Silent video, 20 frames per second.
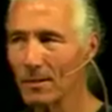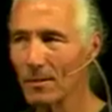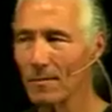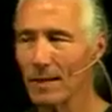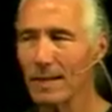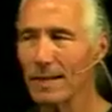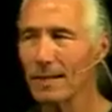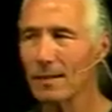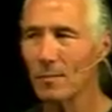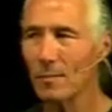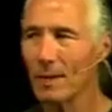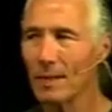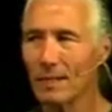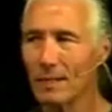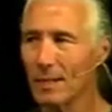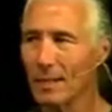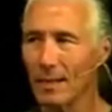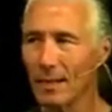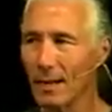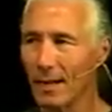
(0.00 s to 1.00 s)
any
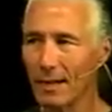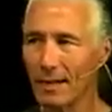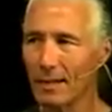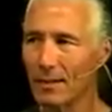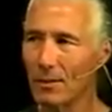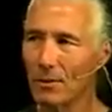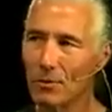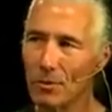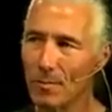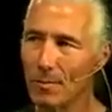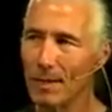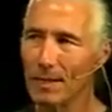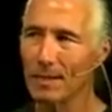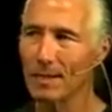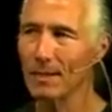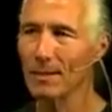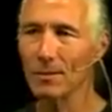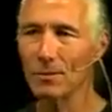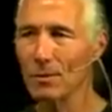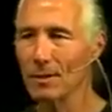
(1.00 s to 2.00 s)
dimension, like
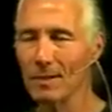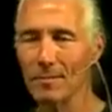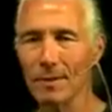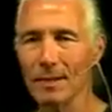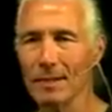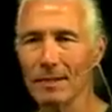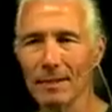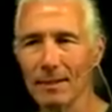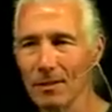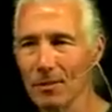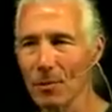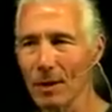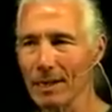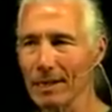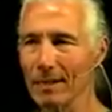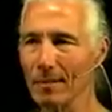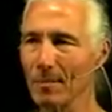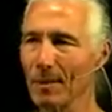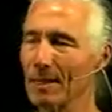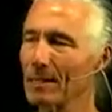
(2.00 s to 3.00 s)
2-dimension, 3-dimension,
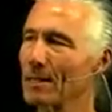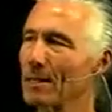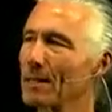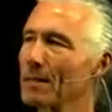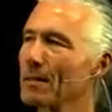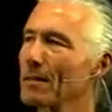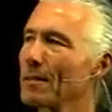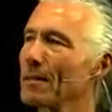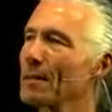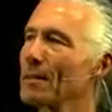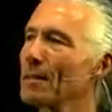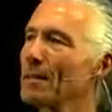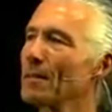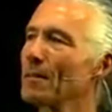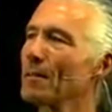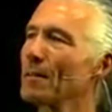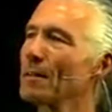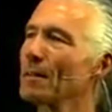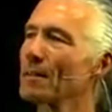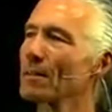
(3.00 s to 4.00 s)
20-dimension.
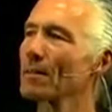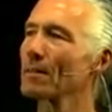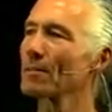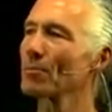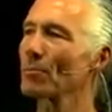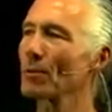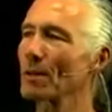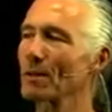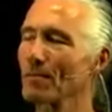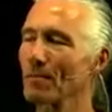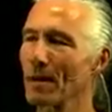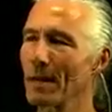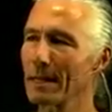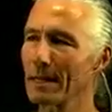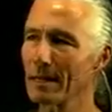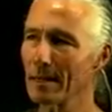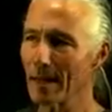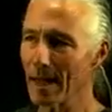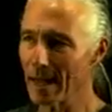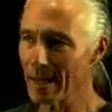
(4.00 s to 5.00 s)
So this works for
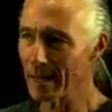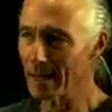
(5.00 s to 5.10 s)
any